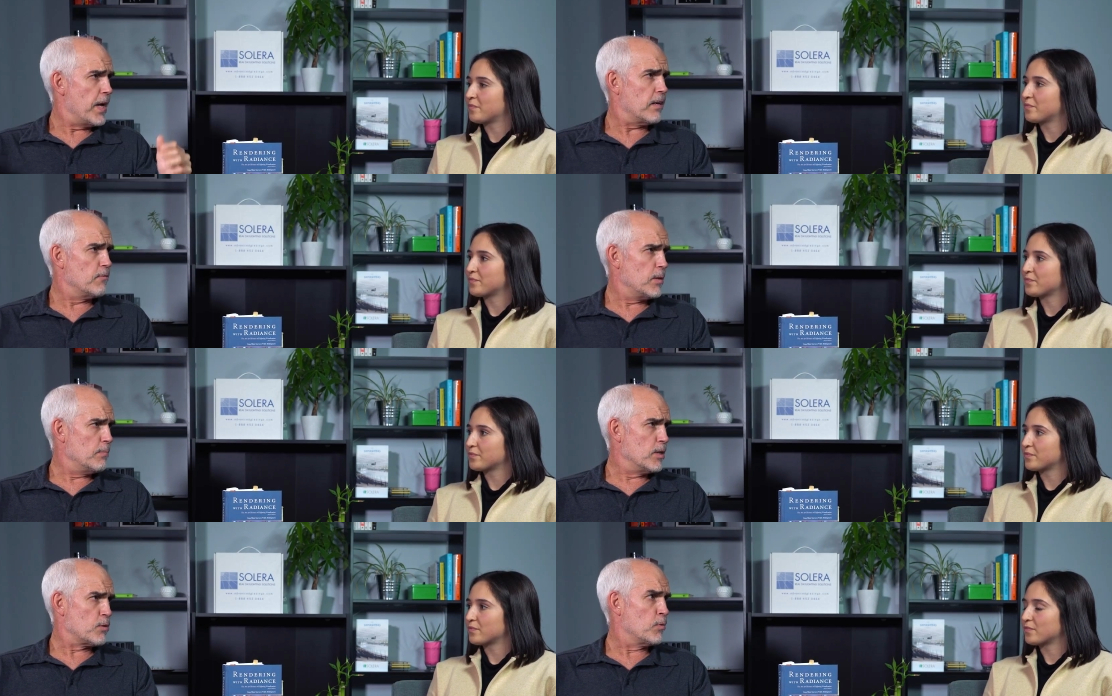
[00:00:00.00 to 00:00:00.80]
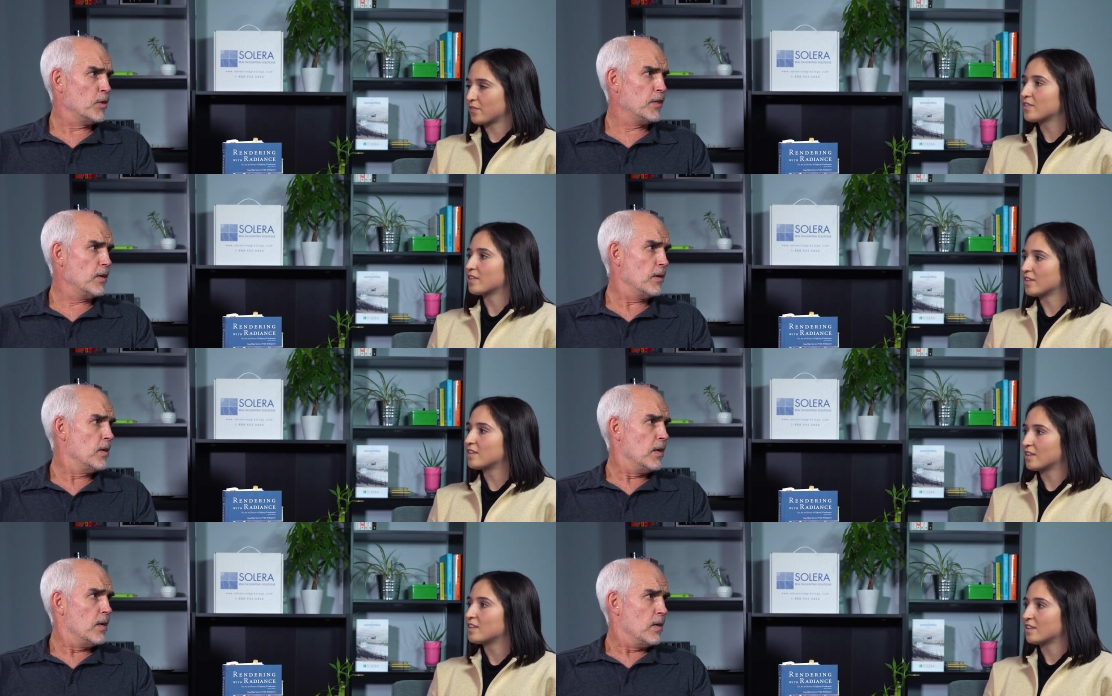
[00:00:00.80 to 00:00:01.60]
Speaker 1: making everybody miserable in
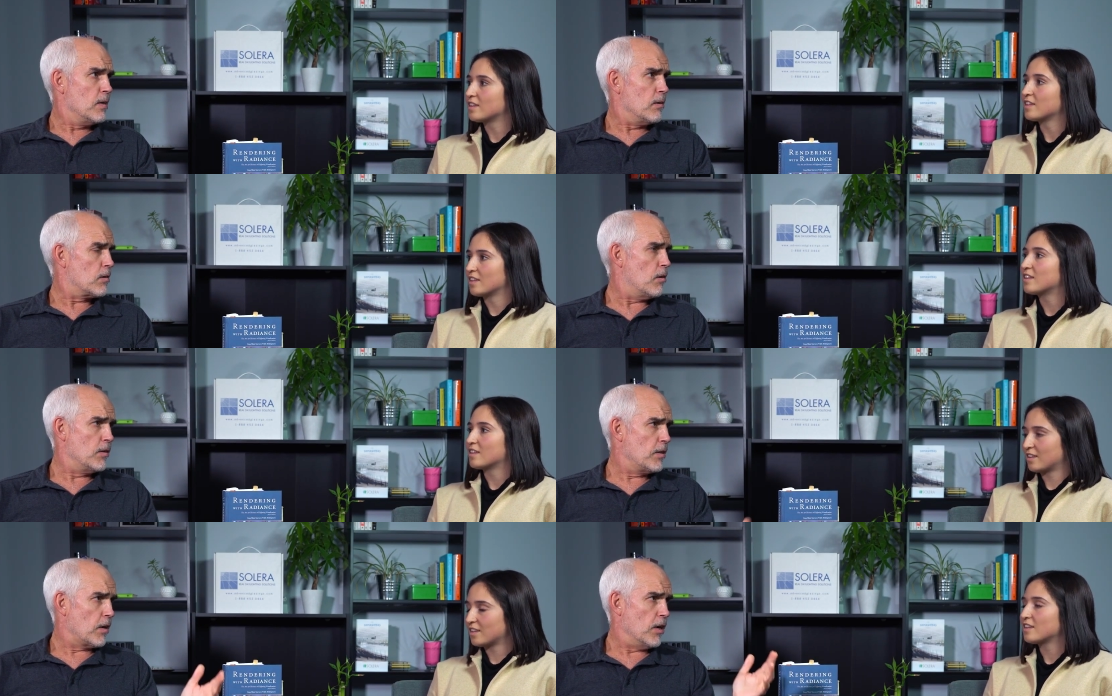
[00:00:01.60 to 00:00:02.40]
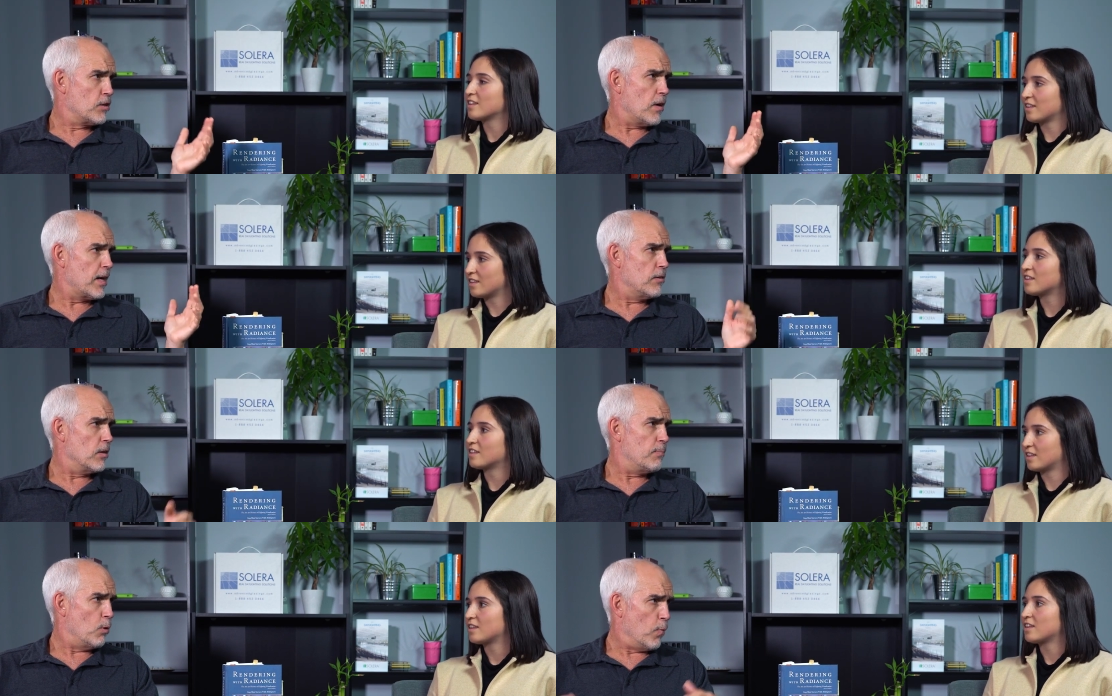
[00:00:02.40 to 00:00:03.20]
there, you're calling in the
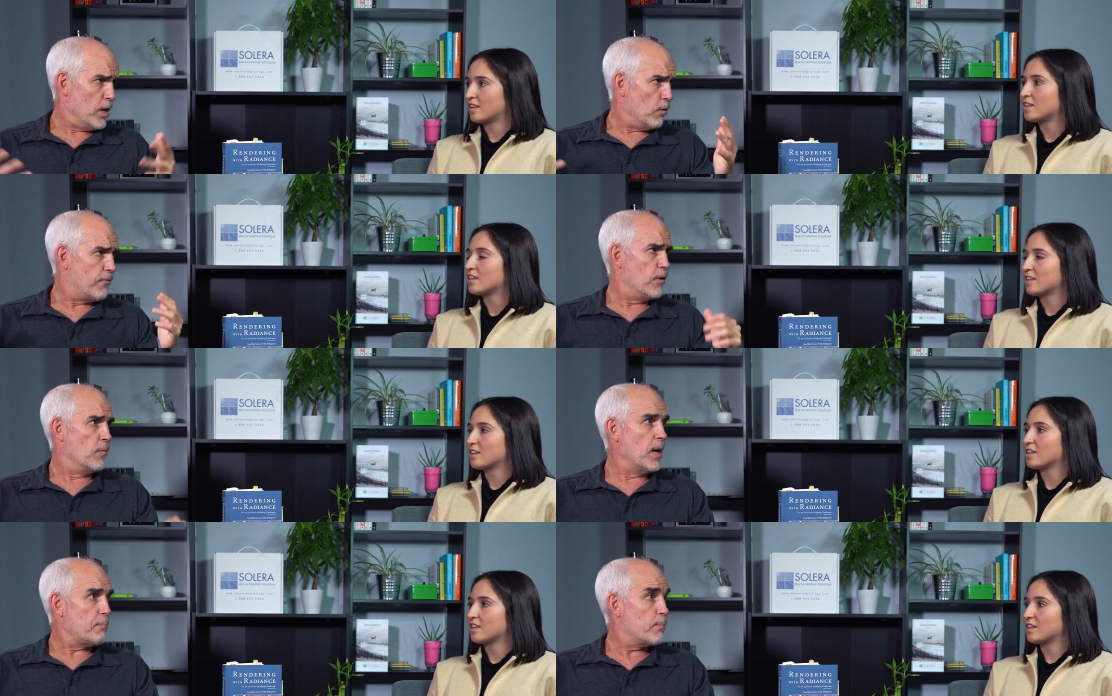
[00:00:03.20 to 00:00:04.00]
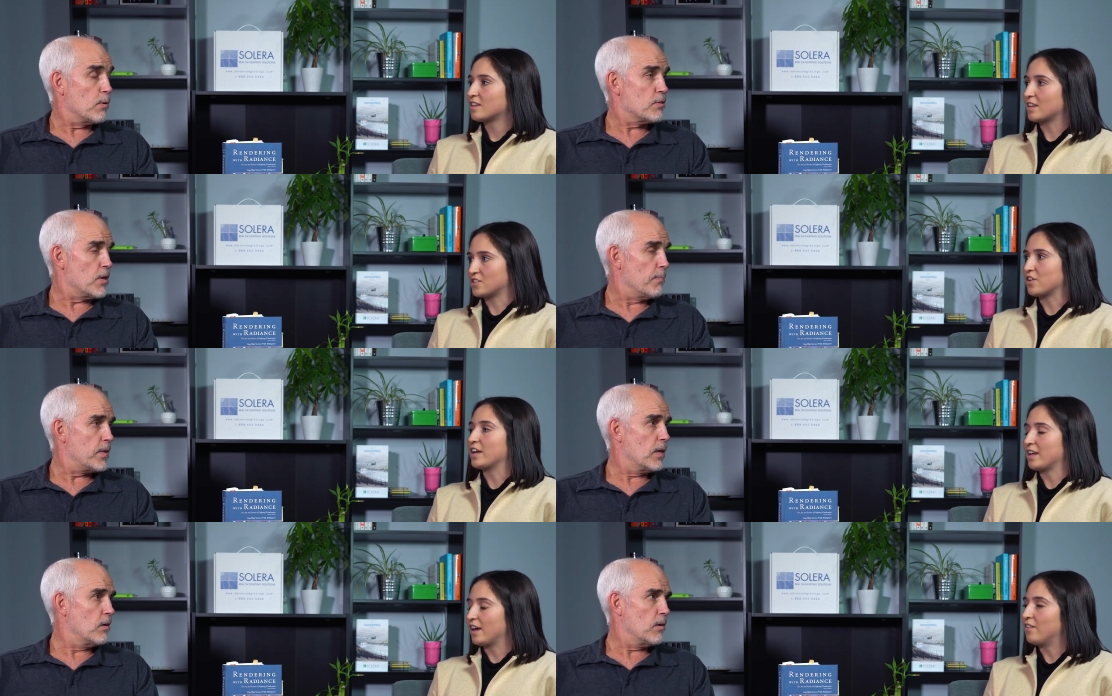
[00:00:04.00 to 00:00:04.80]
contractor to put window film up or That's
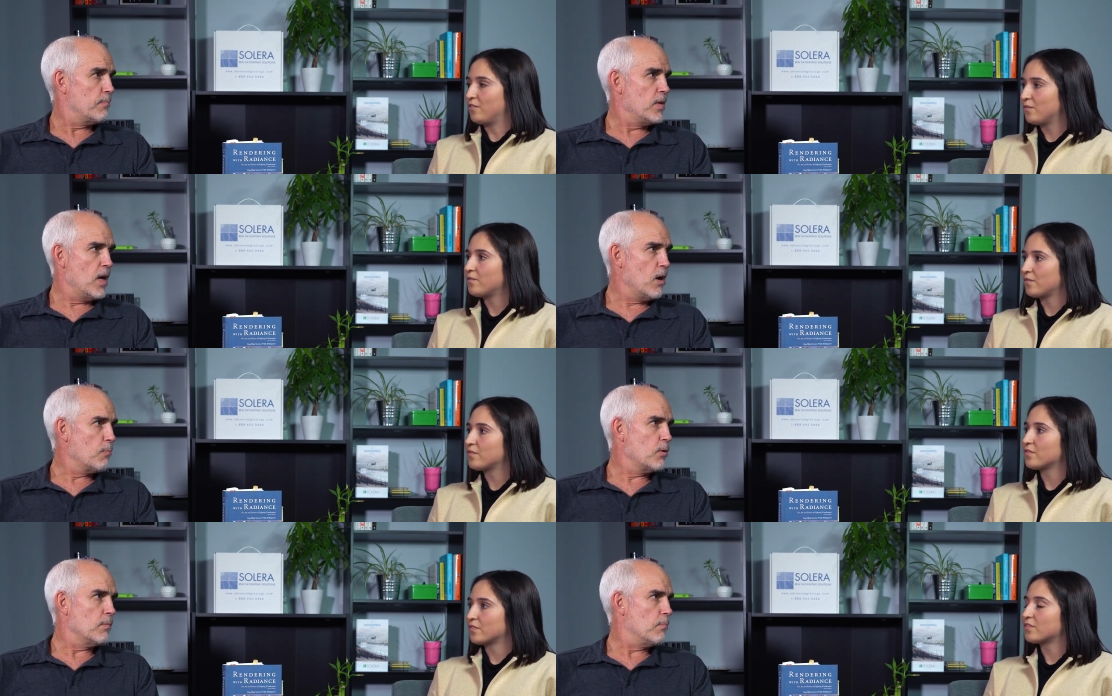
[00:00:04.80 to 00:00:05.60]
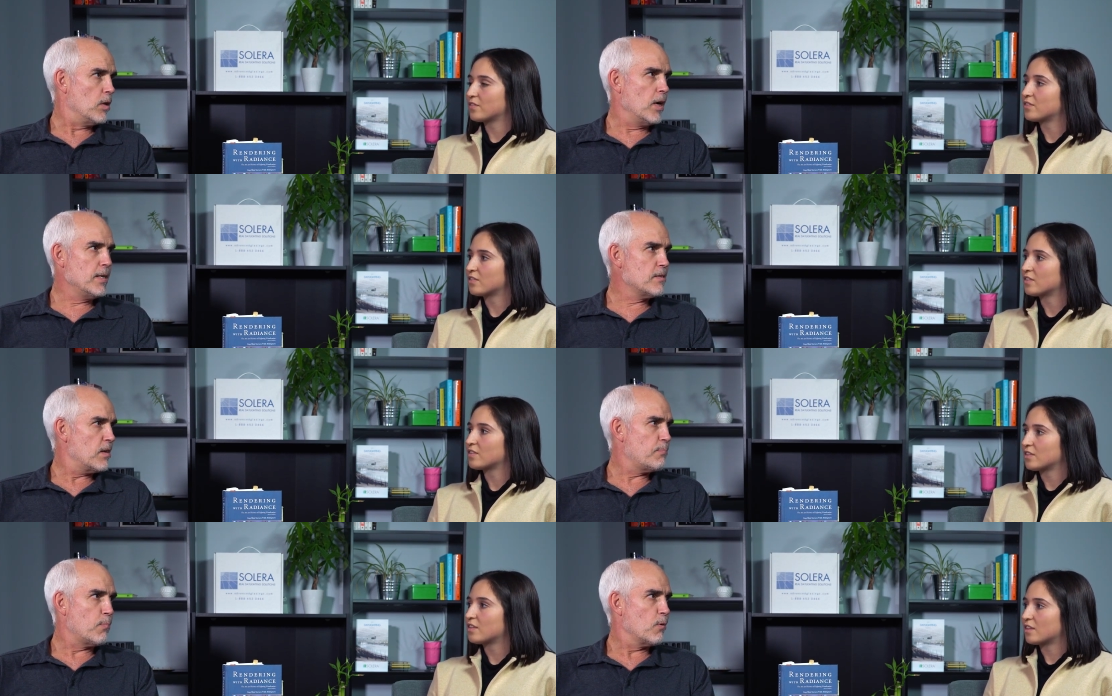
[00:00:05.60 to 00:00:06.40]
something, right, yeah. or yeah, or putting blinds
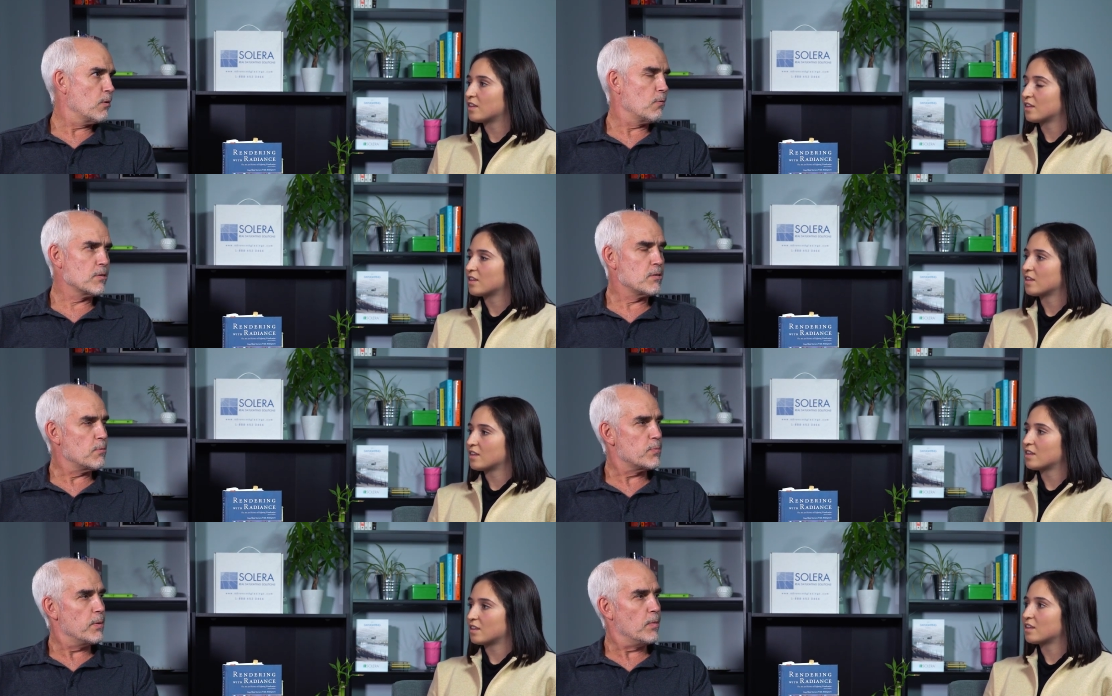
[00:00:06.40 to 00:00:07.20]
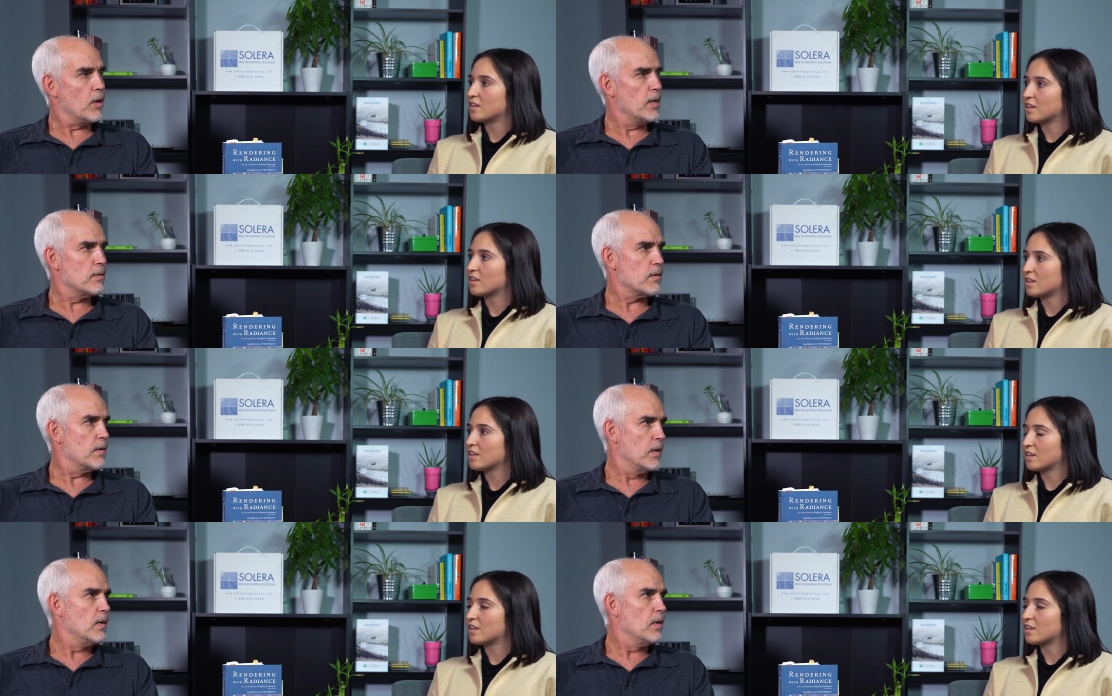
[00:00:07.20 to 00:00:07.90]
up where there wasn't supposed to be blinds, and